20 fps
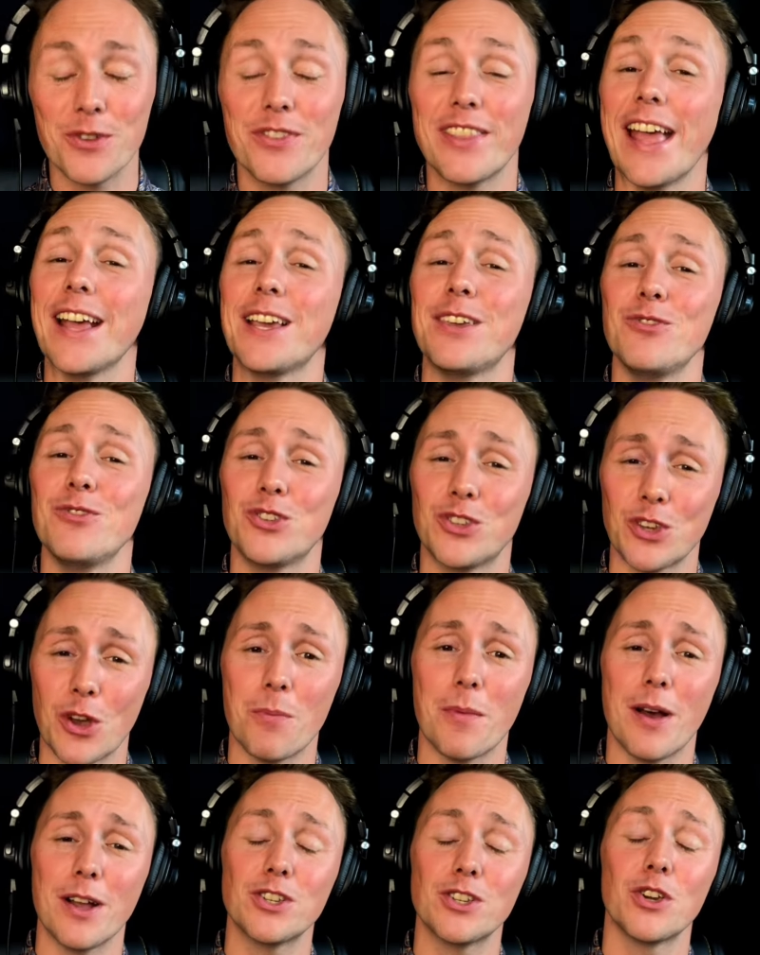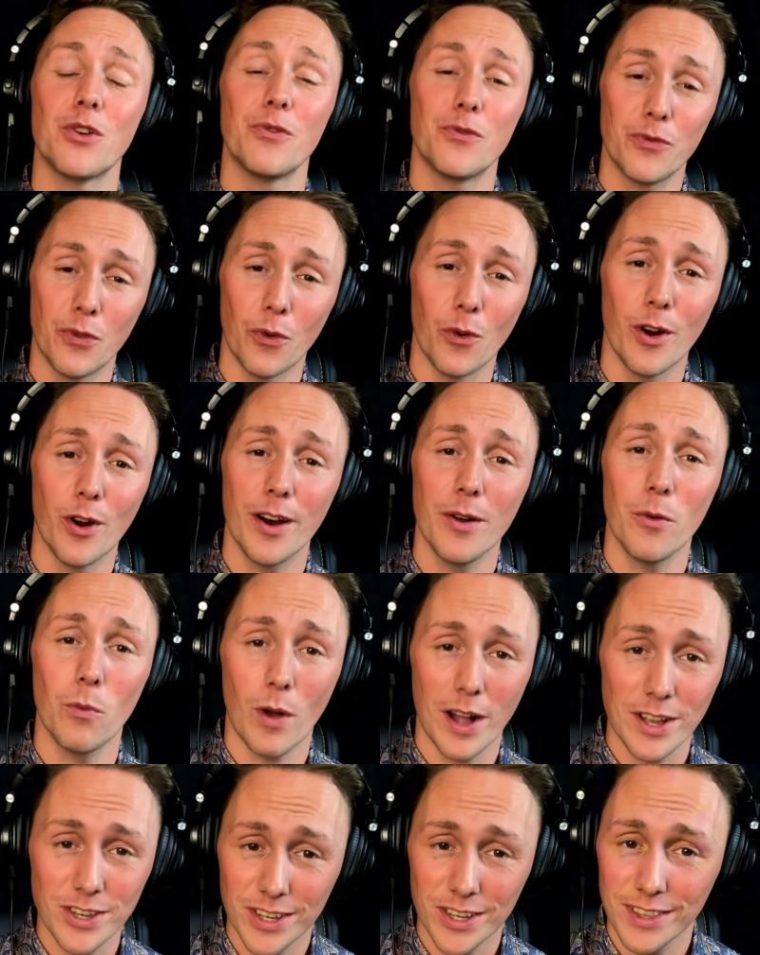Thank you so much for
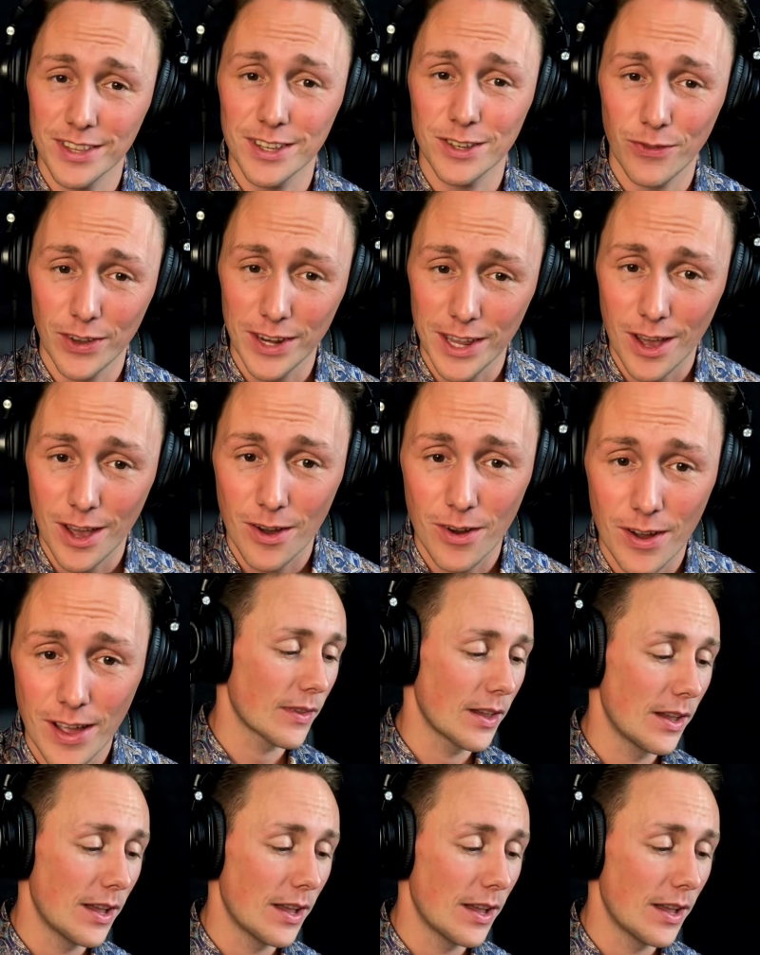watching this video.